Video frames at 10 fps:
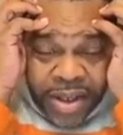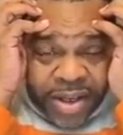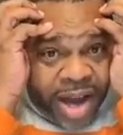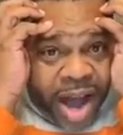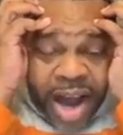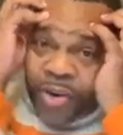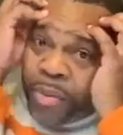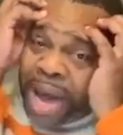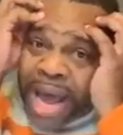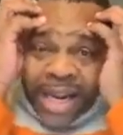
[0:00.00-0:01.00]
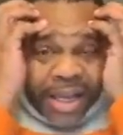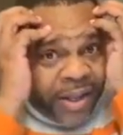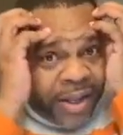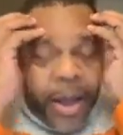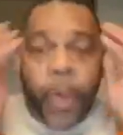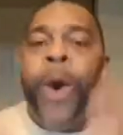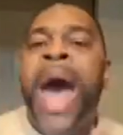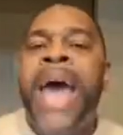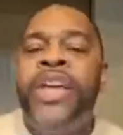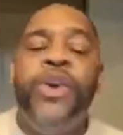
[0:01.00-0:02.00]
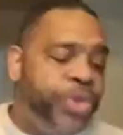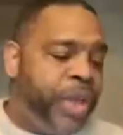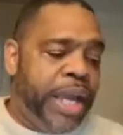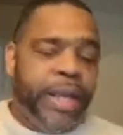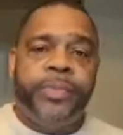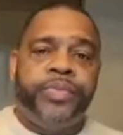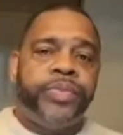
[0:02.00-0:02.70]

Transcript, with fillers: God Almighty. Why do you think?